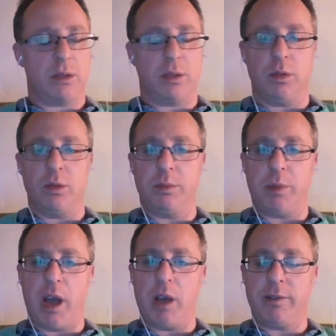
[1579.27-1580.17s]
called
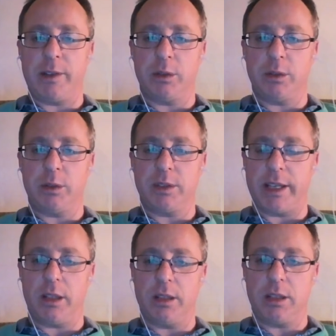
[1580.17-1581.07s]
Biofield
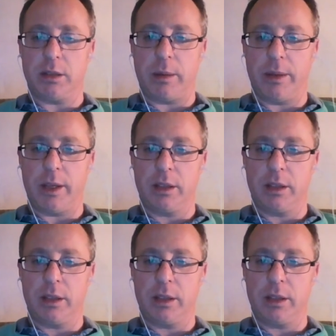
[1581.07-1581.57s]
Technology or something.